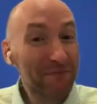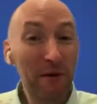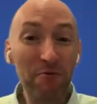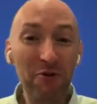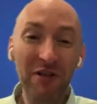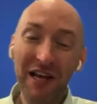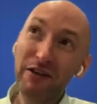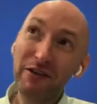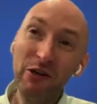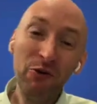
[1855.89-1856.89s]
Like
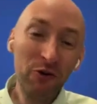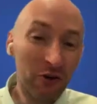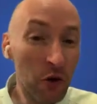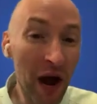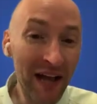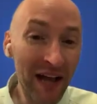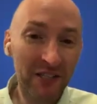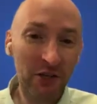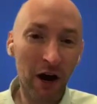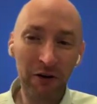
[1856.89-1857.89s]
people,
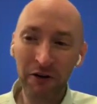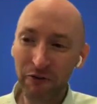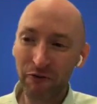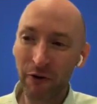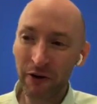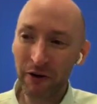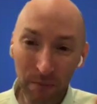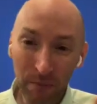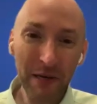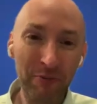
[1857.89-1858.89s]
nuance is hard
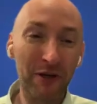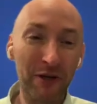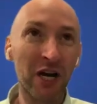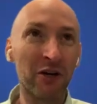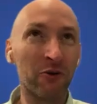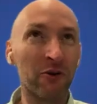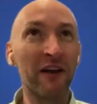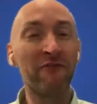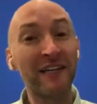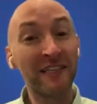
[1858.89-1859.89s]
for people in
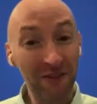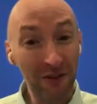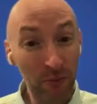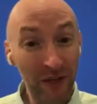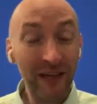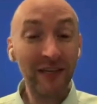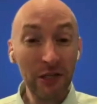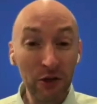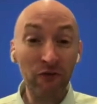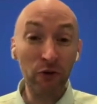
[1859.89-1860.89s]
general. I find it's a little
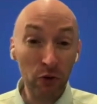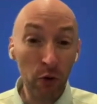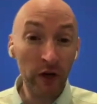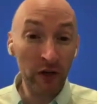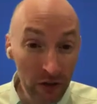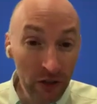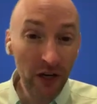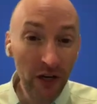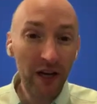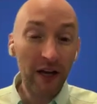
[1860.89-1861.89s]
bit easier for
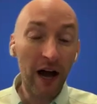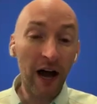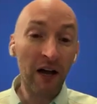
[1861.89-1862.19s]
lawyers